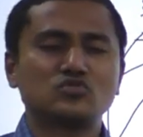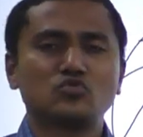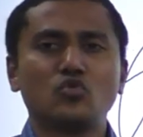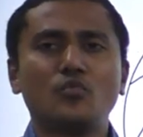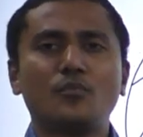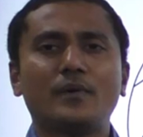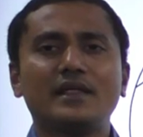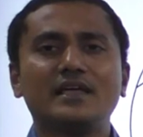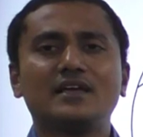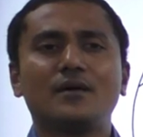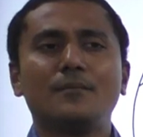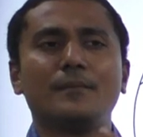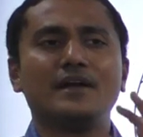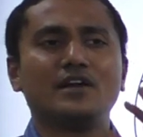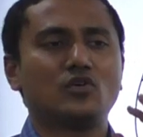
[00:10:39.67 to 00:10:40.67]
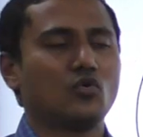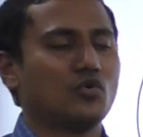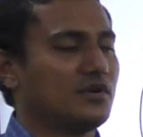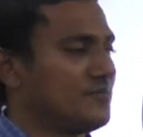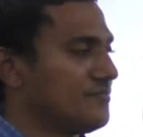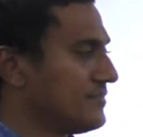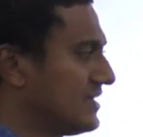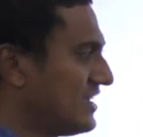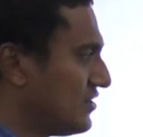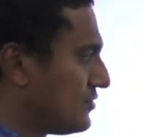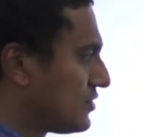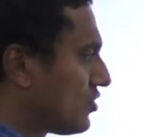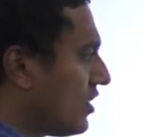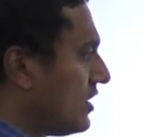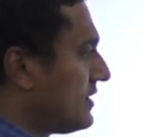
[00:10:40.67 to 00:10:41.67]
superincumbent load.
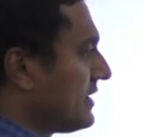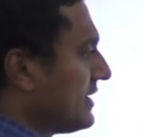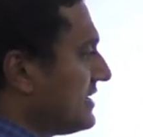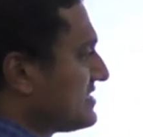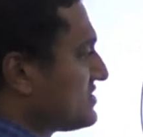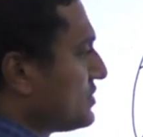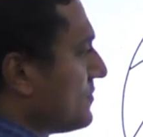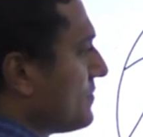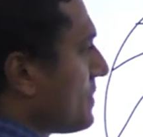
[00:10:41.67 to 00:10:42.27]
Superincumbent